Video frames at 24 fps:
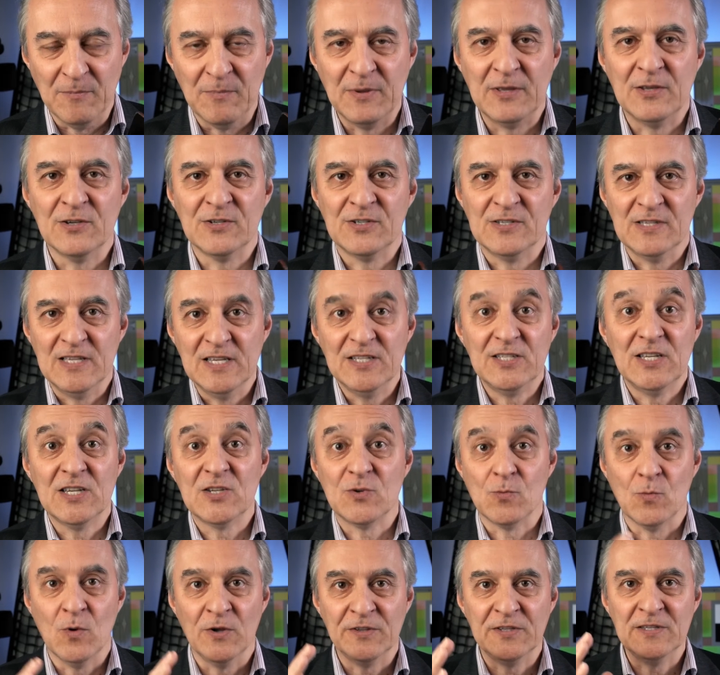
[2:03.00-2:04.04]
because this is
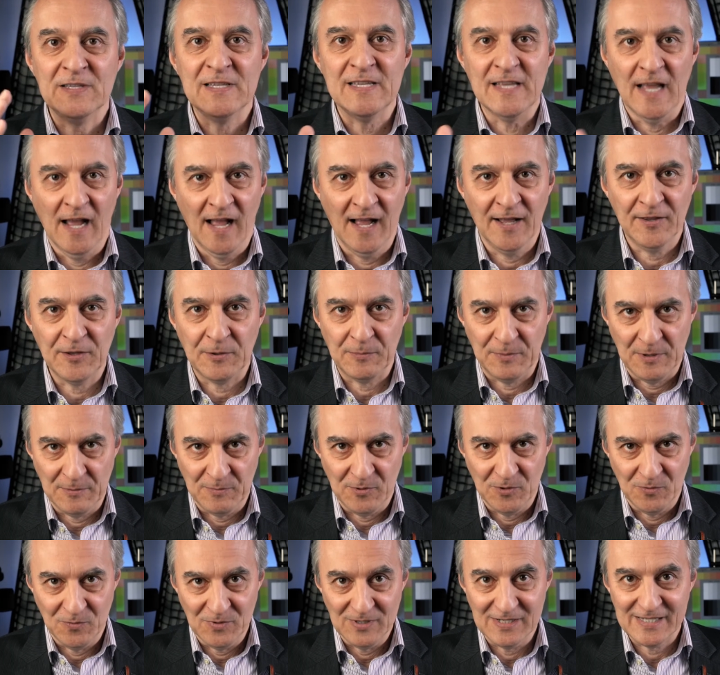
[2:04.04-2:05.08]
what the other
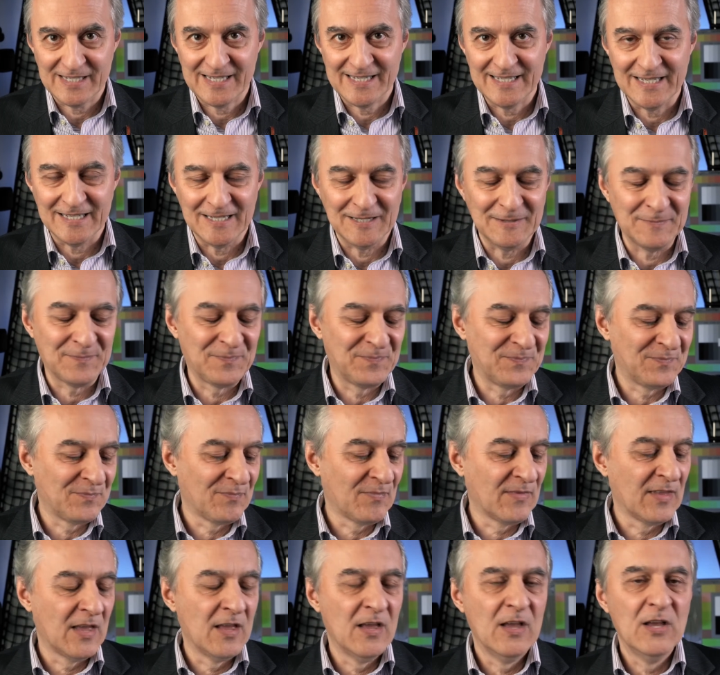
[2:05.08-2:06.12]
people will see.
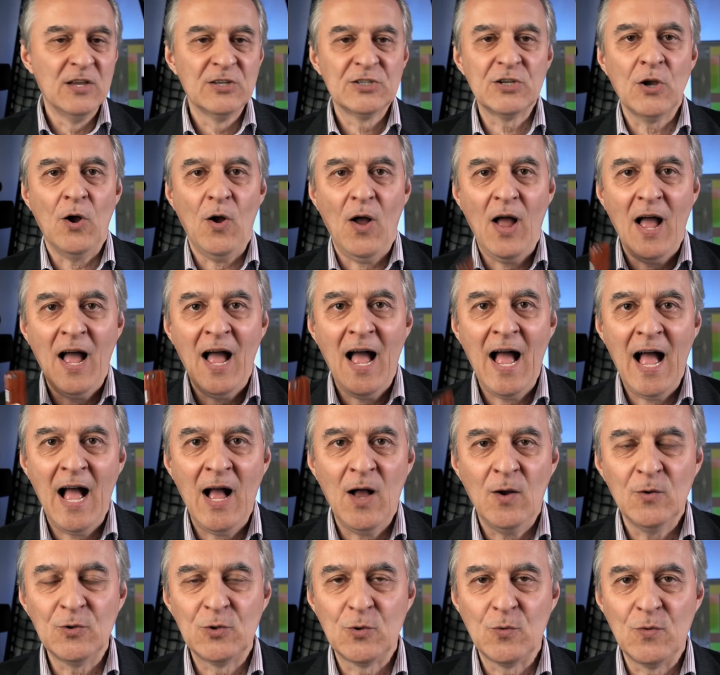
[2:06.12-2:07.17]
So
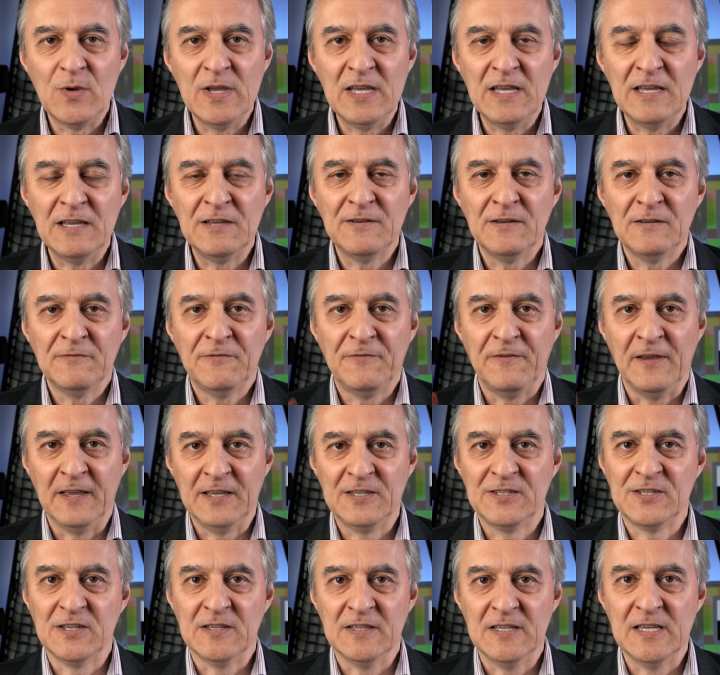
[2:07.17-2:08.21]
how do we
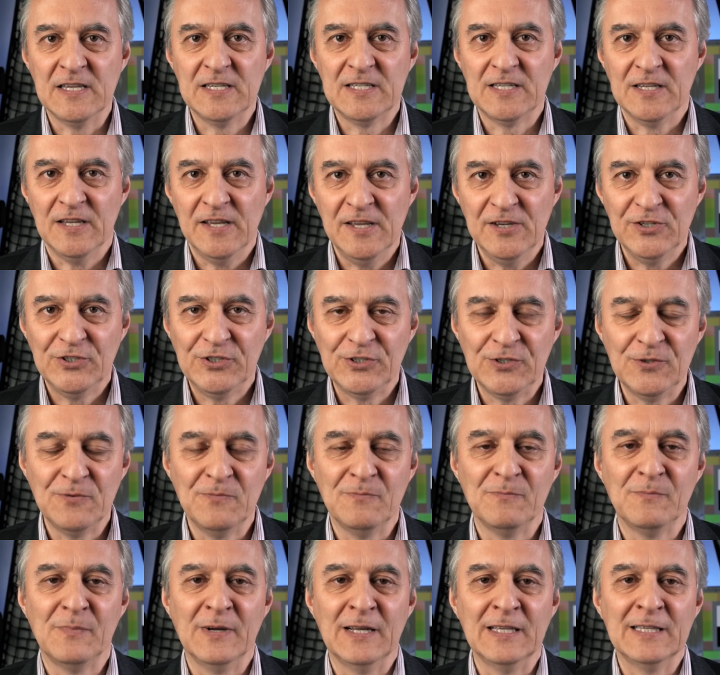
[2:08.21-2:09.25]
fix this issue?
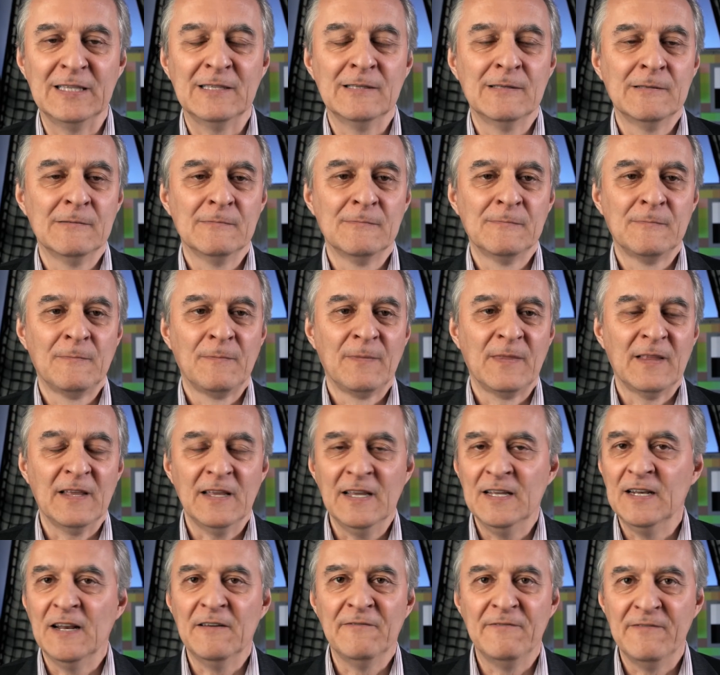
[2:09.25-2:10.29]
But
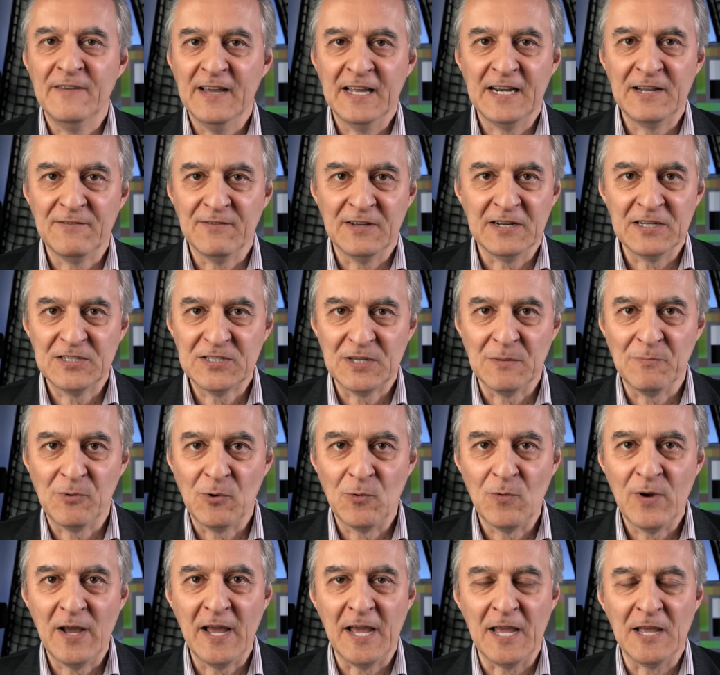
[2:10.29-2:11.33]
in a very, very simple
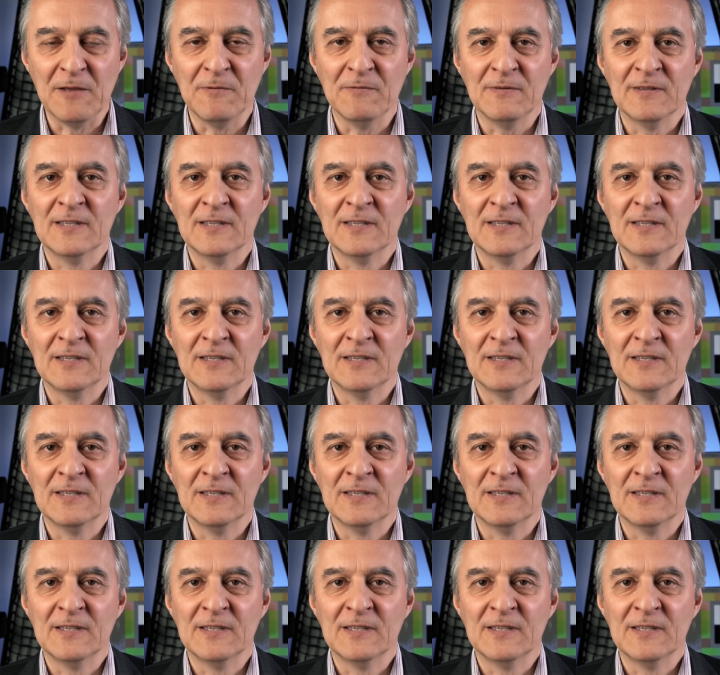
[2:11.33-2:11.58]
way,